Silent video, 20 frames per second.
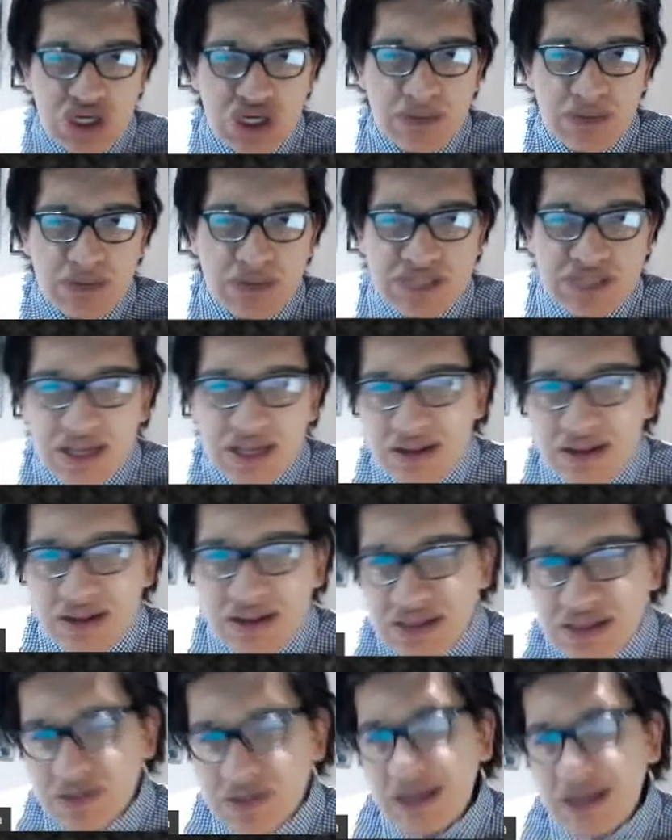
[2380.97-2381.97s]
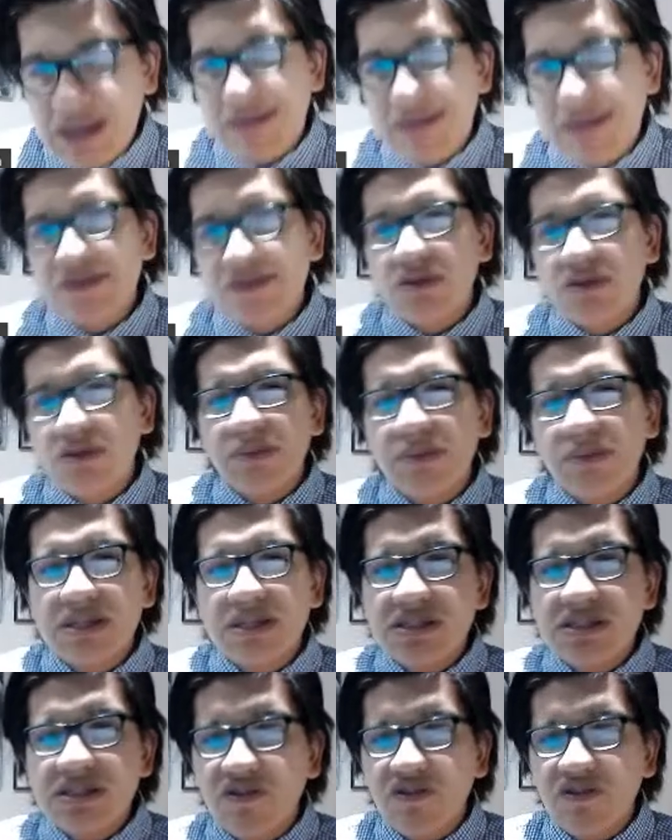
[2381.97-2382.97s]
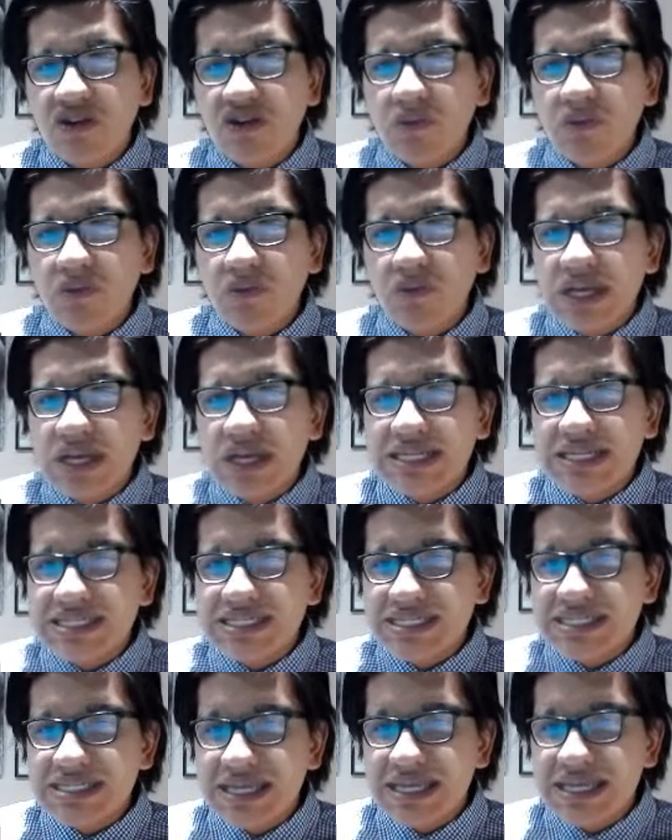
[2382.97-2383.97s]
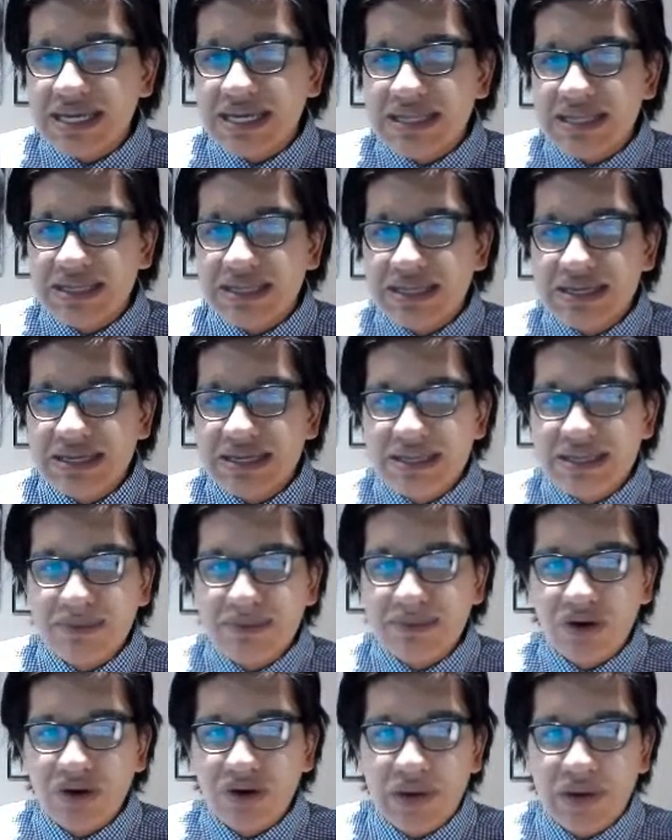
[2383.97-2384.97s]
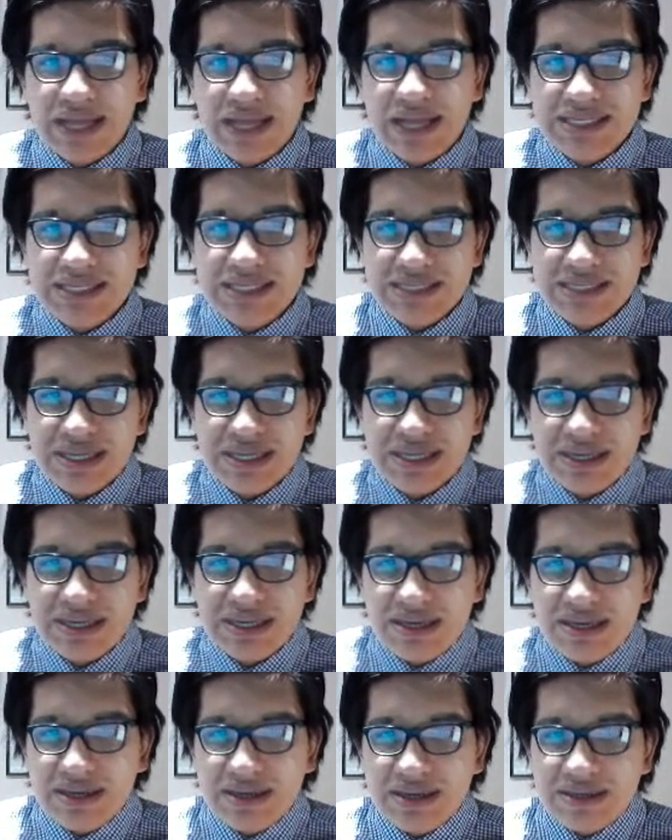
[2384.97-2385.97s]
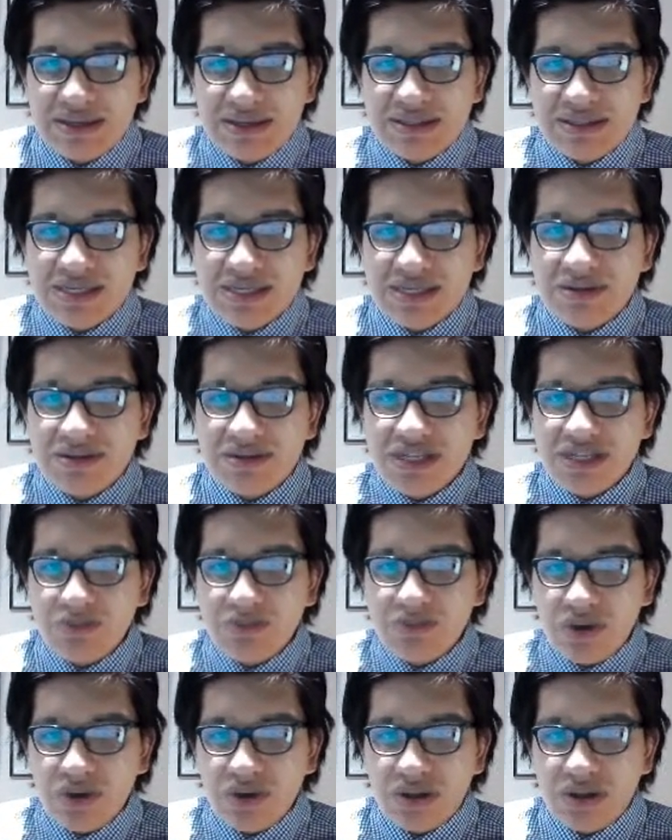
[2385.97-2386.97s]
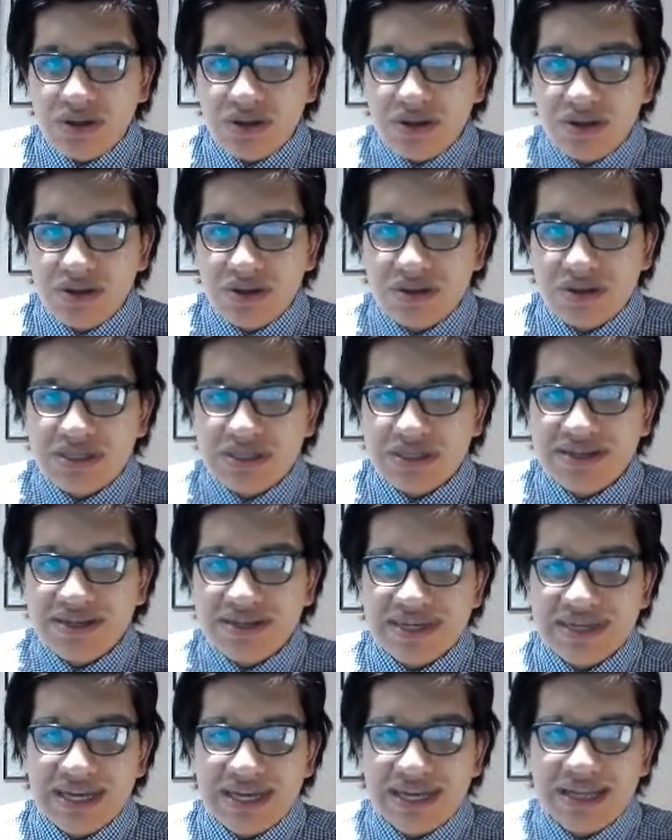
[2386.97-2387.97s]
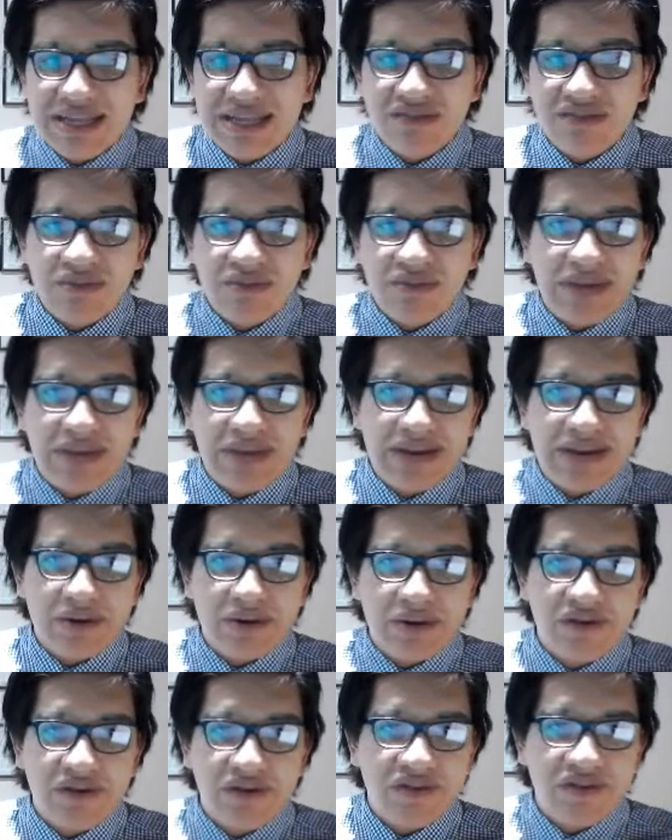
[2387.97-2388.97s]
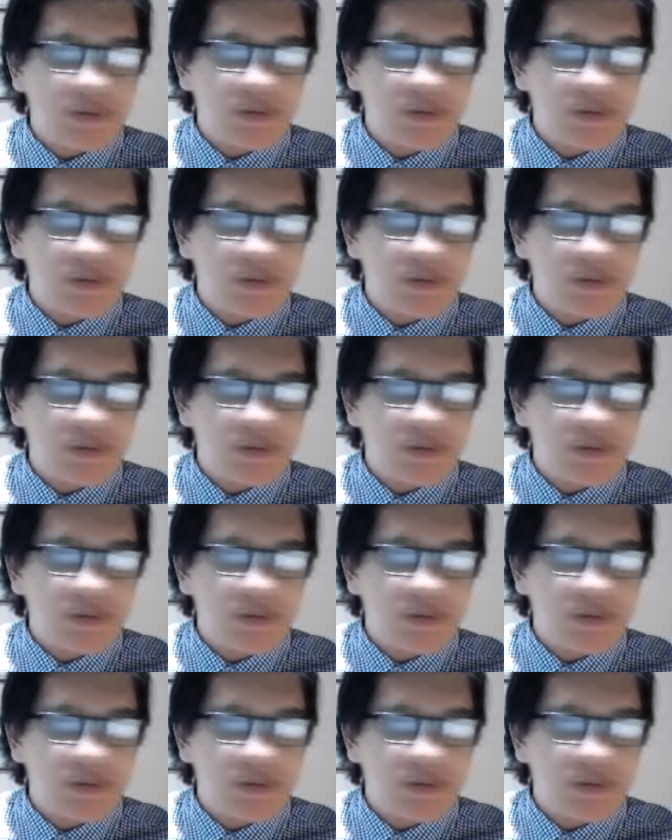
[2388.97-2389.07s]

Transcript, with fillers: I'm sending this right now. So please, uh, from Whigs and uh, Democrats, till this point, till the end of the paragraph.